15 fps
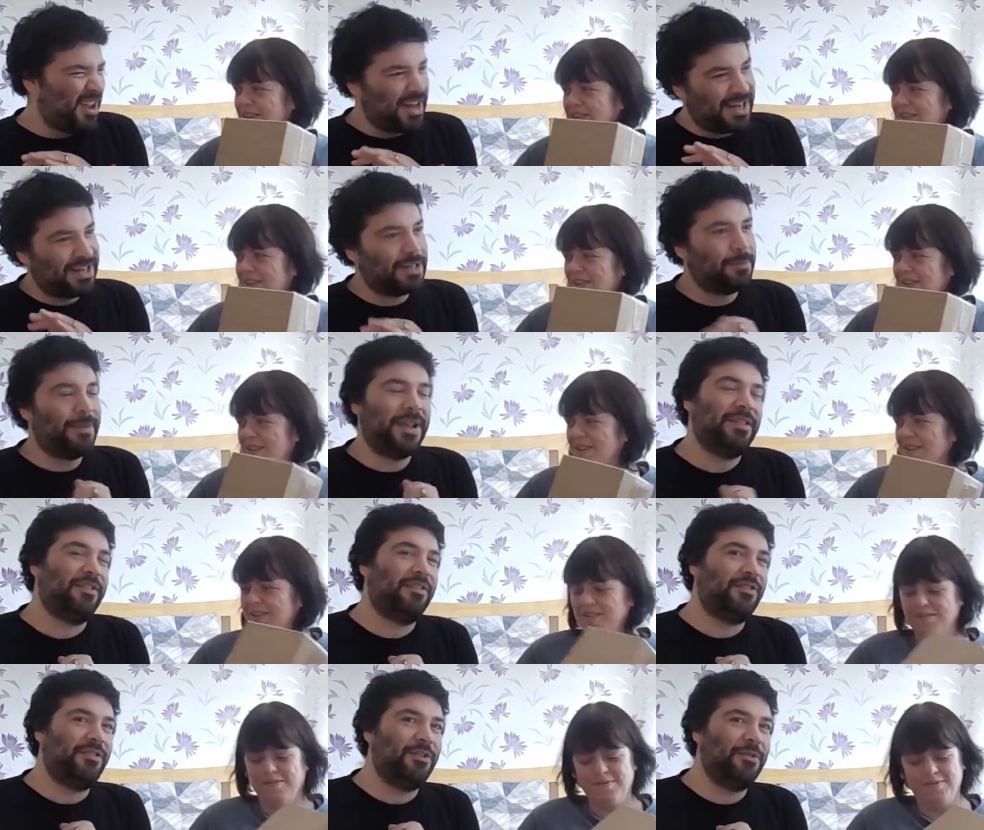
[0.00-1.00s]
Speaker 1: a little
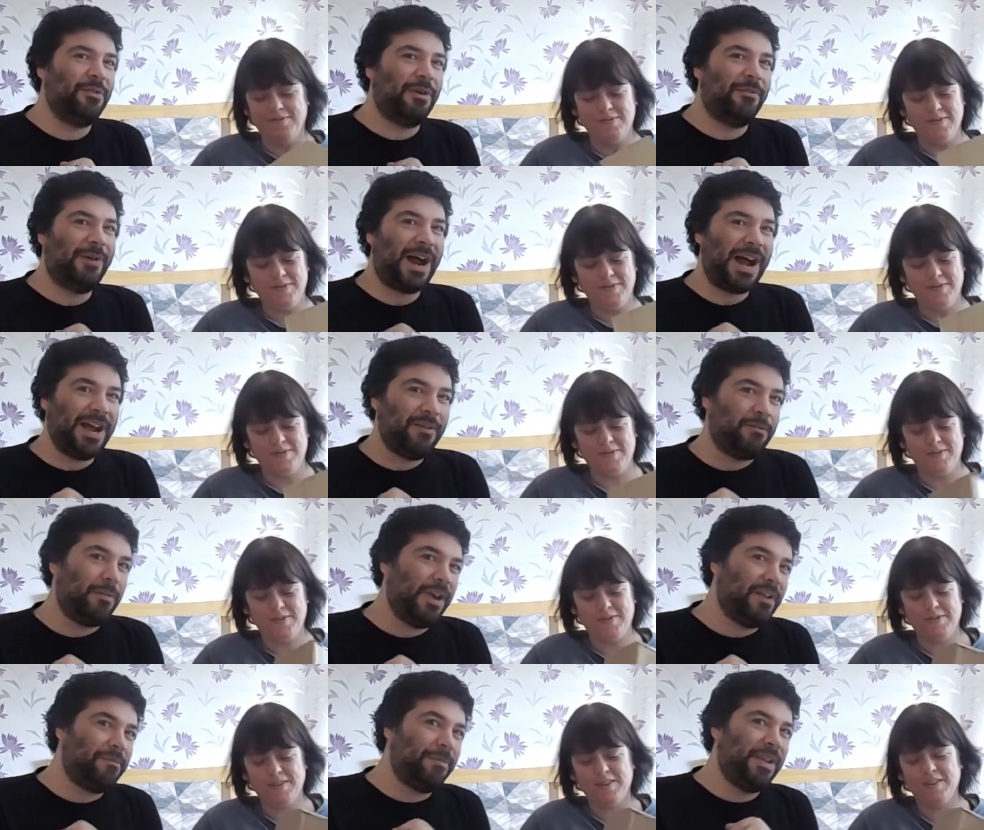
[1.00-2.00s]
bit to arrive.
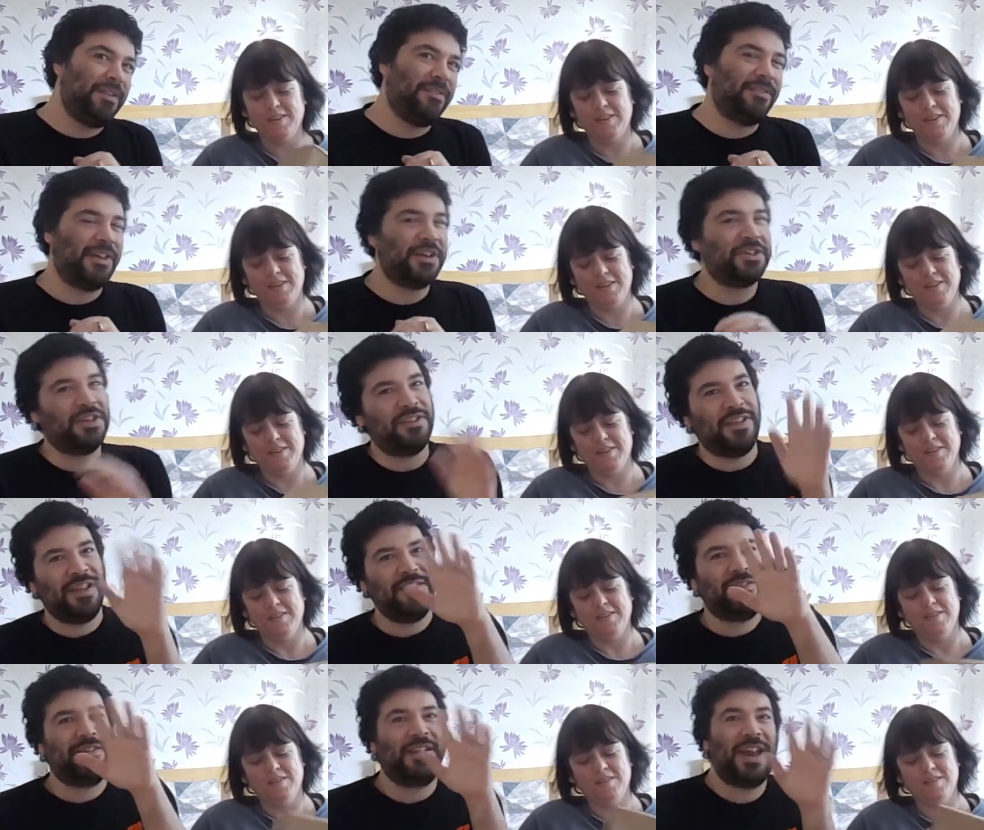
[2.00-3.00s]
We have been searching
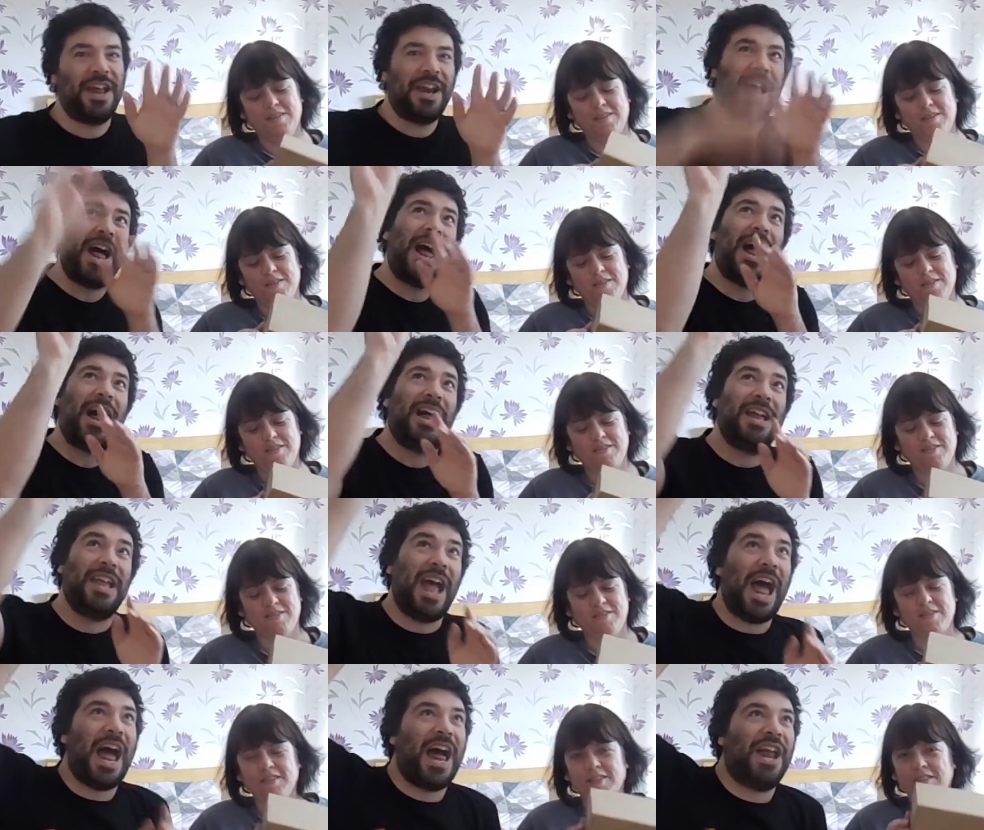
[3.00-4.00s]
the internet
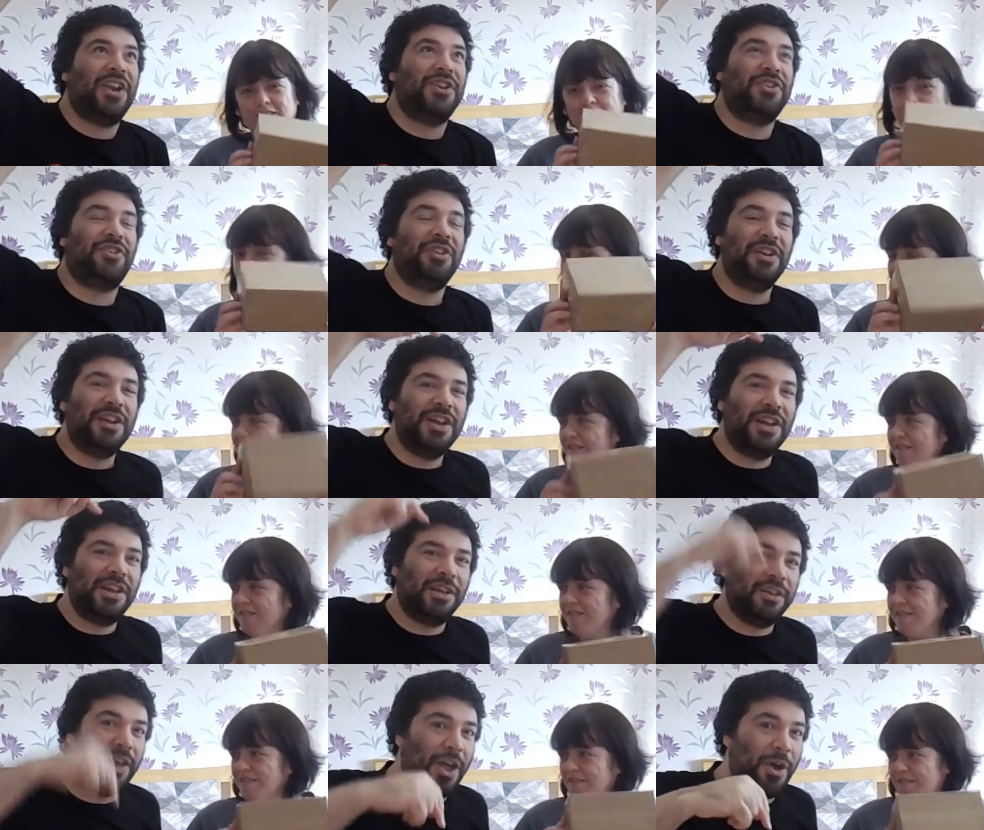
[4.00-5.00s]
high and
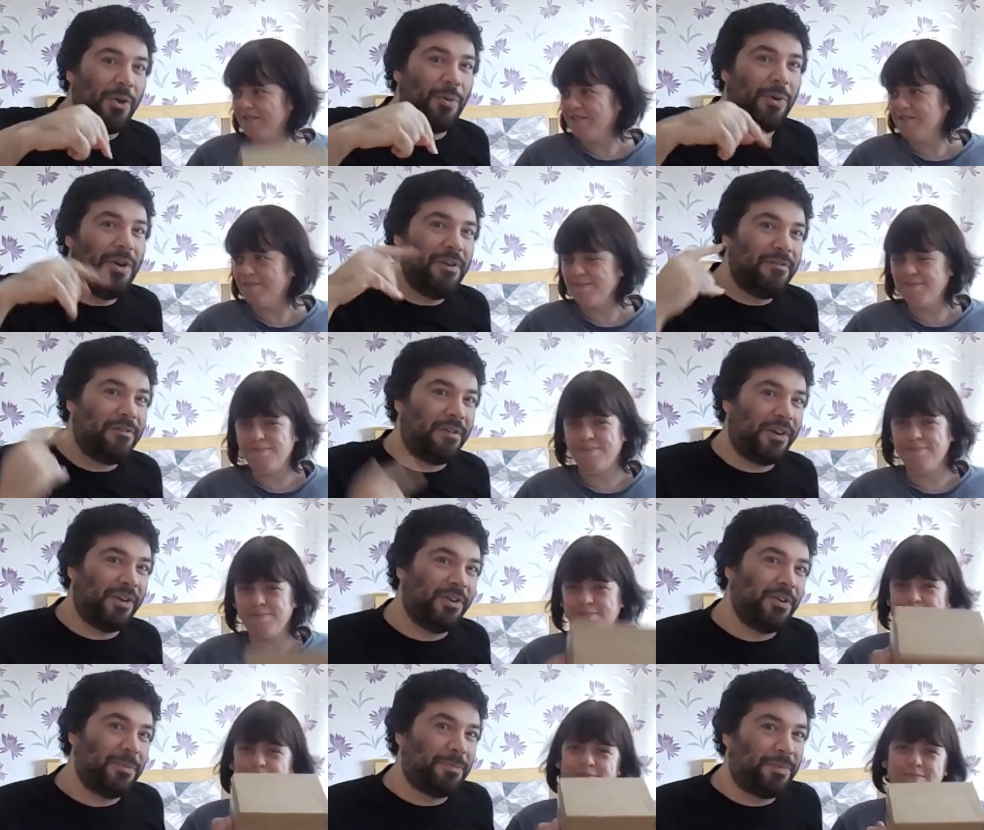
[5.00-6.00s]
low for
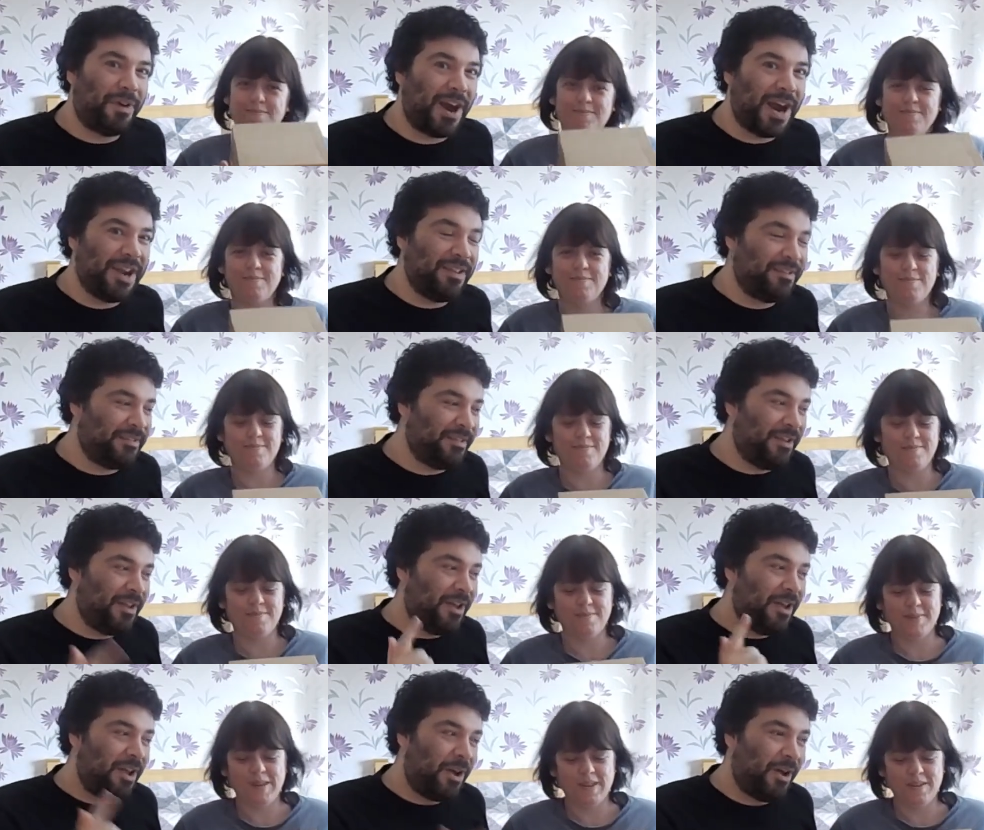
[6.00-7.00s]
a good mm-hmm. price
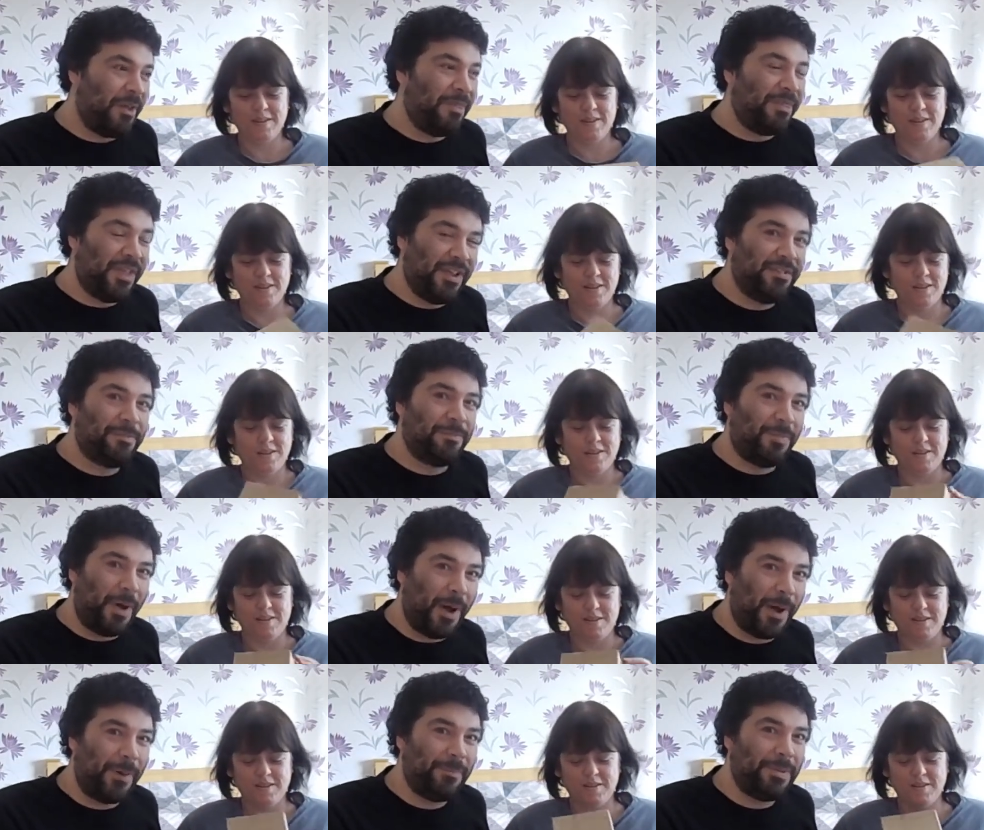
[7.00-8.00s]
on this
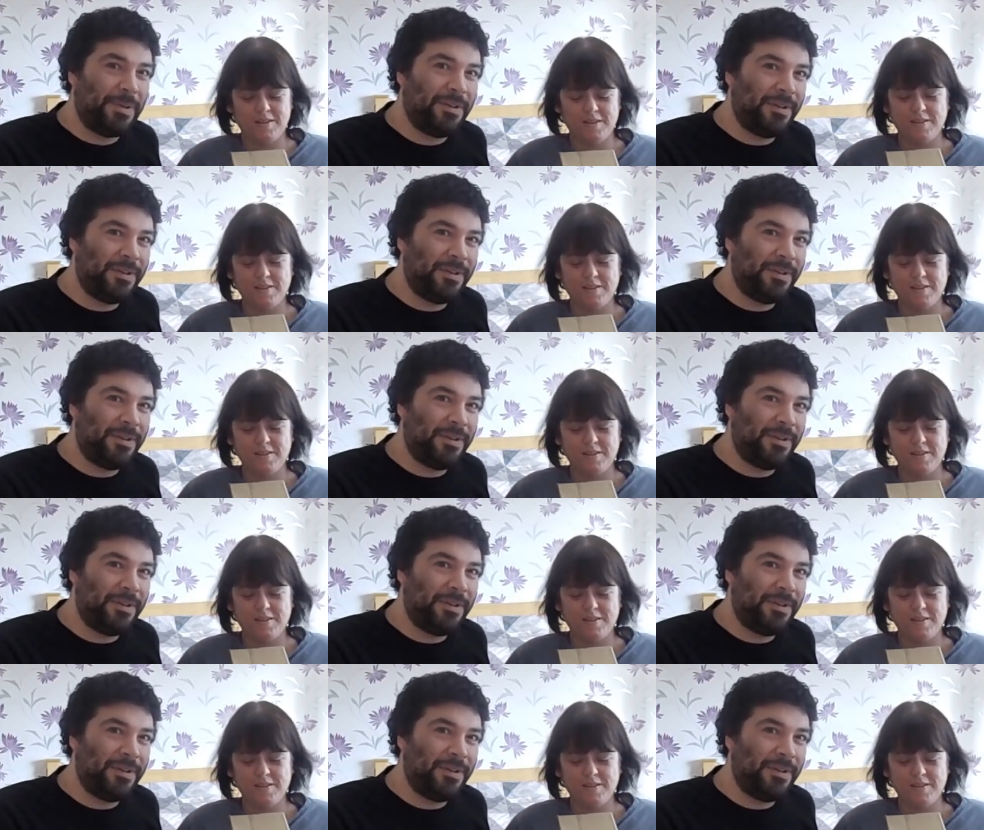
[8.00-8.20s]
pop,